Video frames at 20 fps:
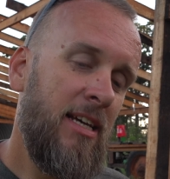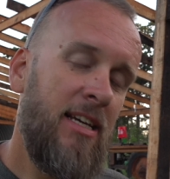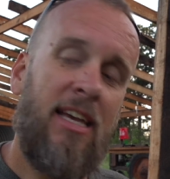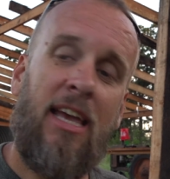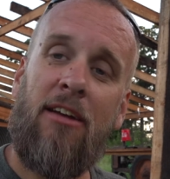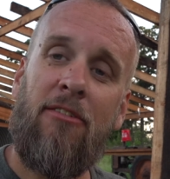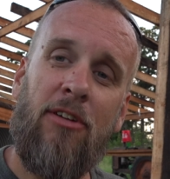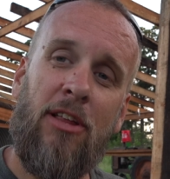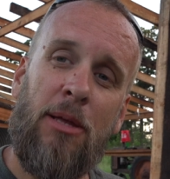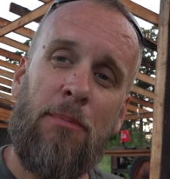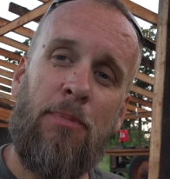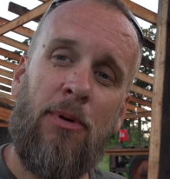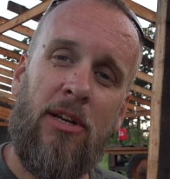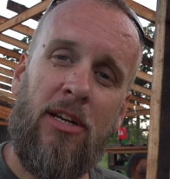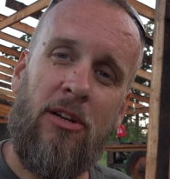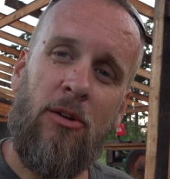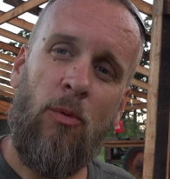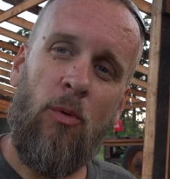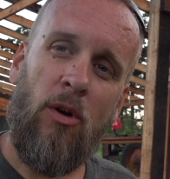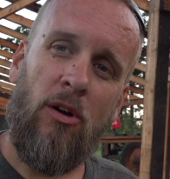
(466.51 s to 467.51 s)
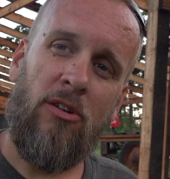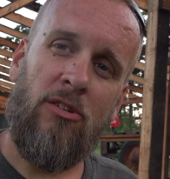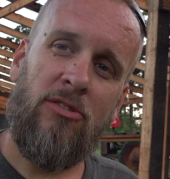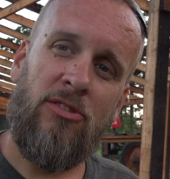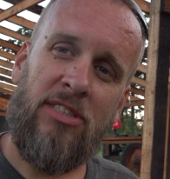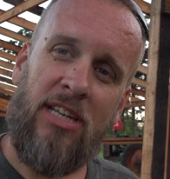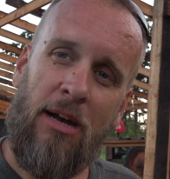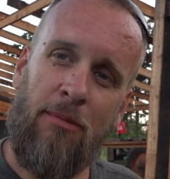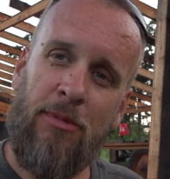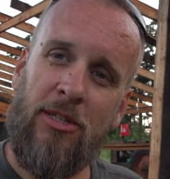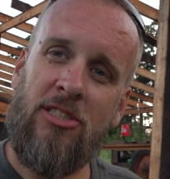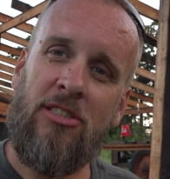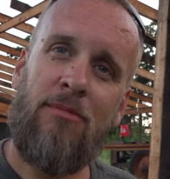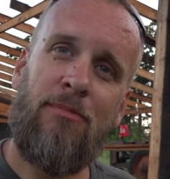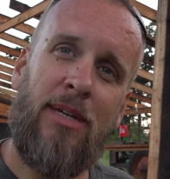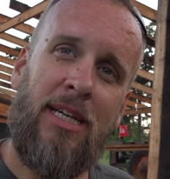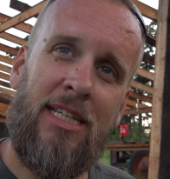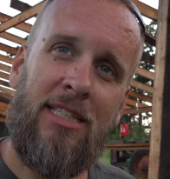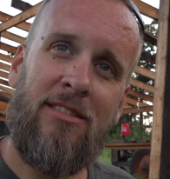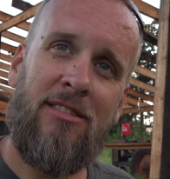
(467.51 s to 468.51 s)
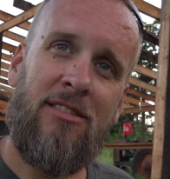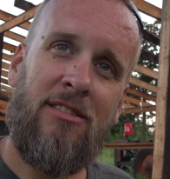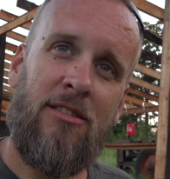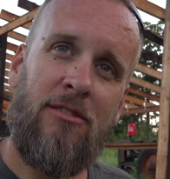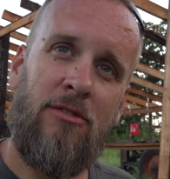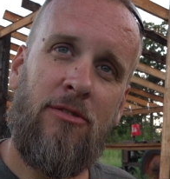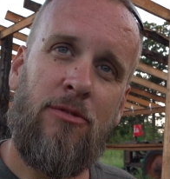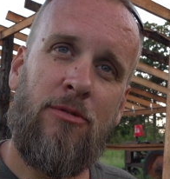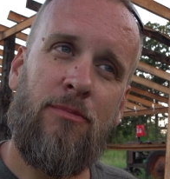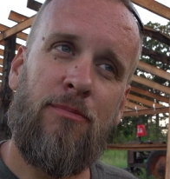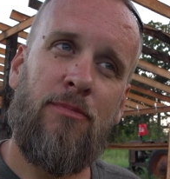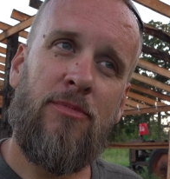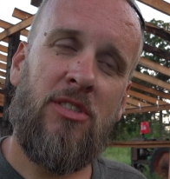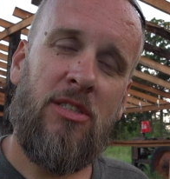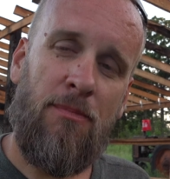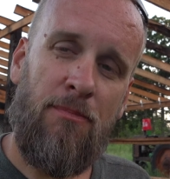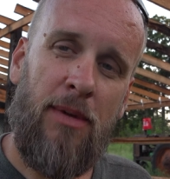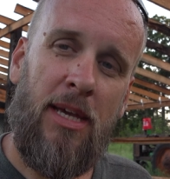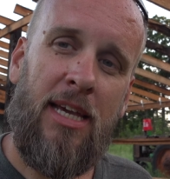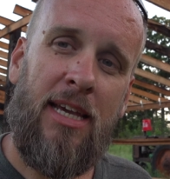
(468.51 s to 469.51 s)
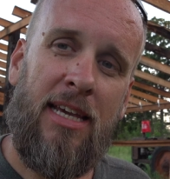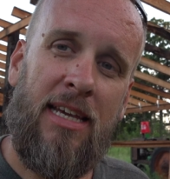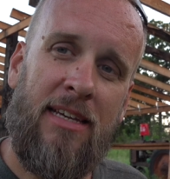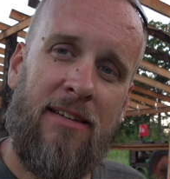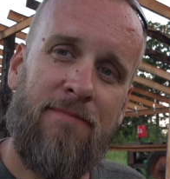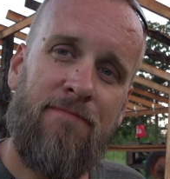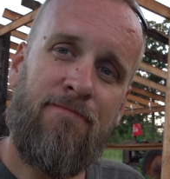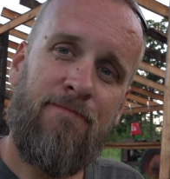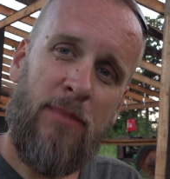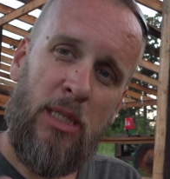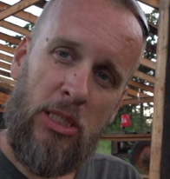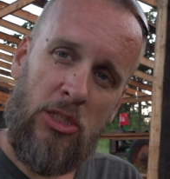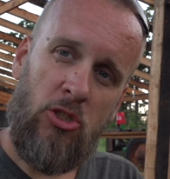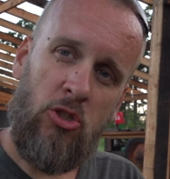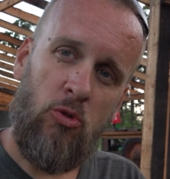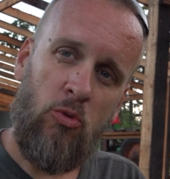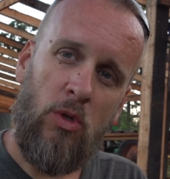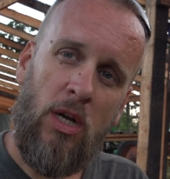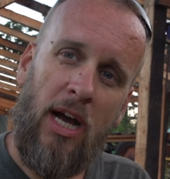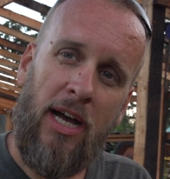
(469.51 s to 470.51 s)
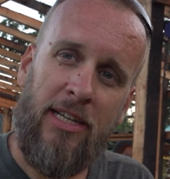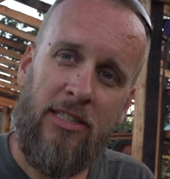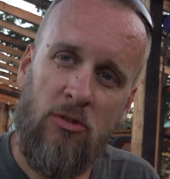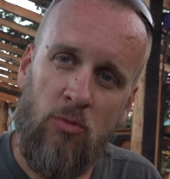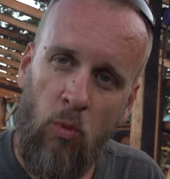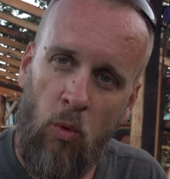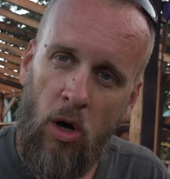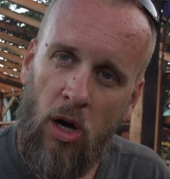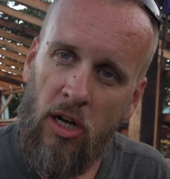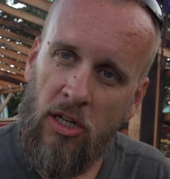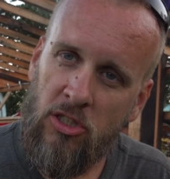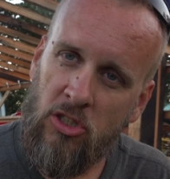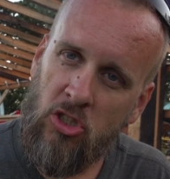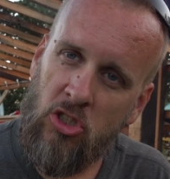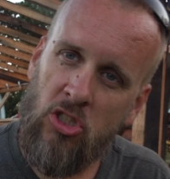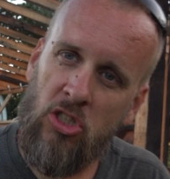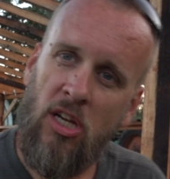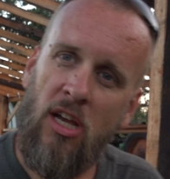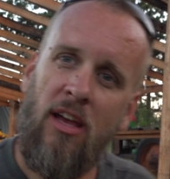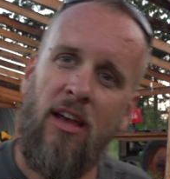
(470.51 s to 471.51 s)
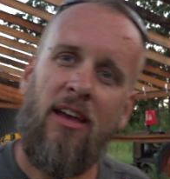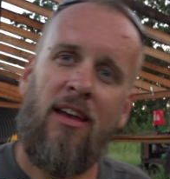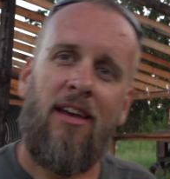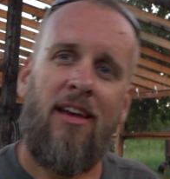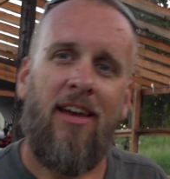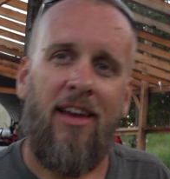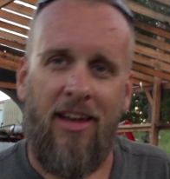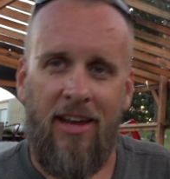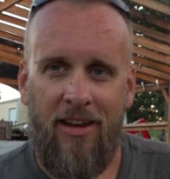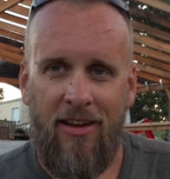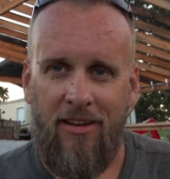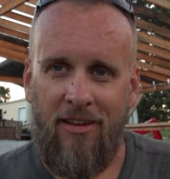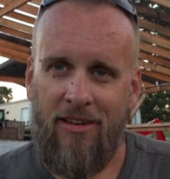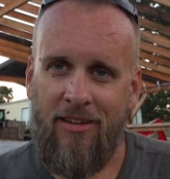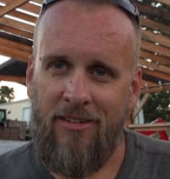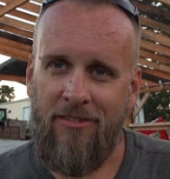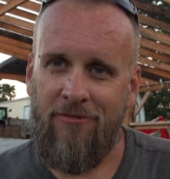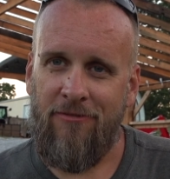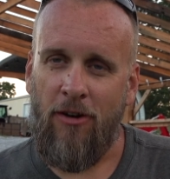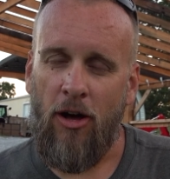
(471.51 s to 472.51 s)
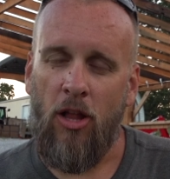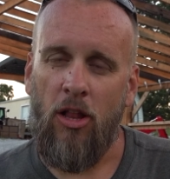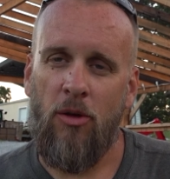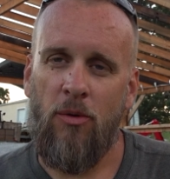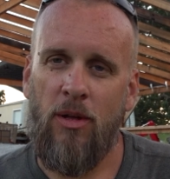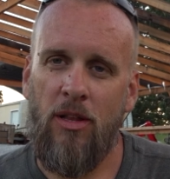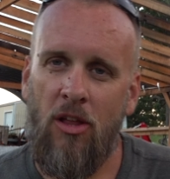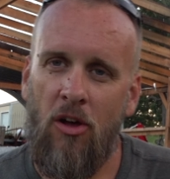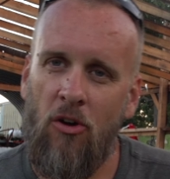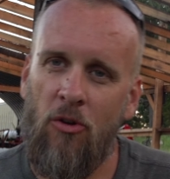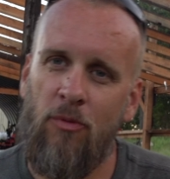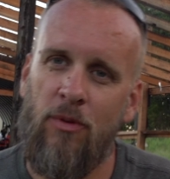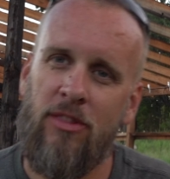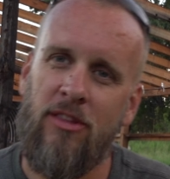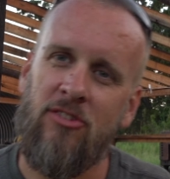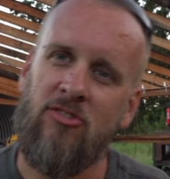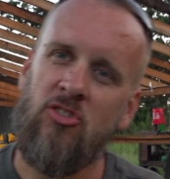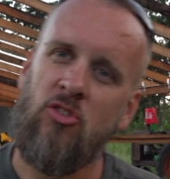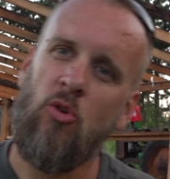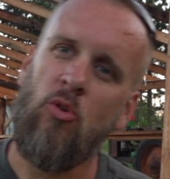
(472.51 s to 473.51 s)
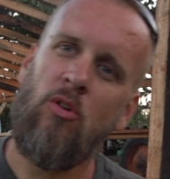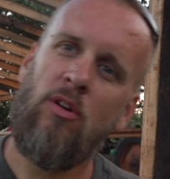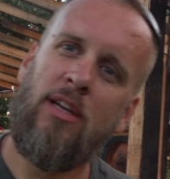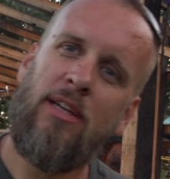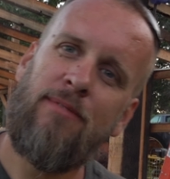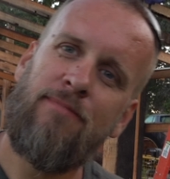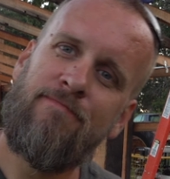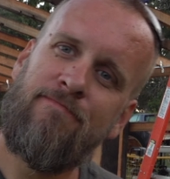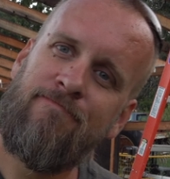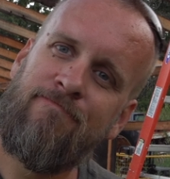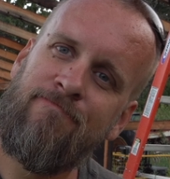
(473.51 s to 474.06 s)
Can't really put into words how much it means to me that you guys watch and follow along with the story.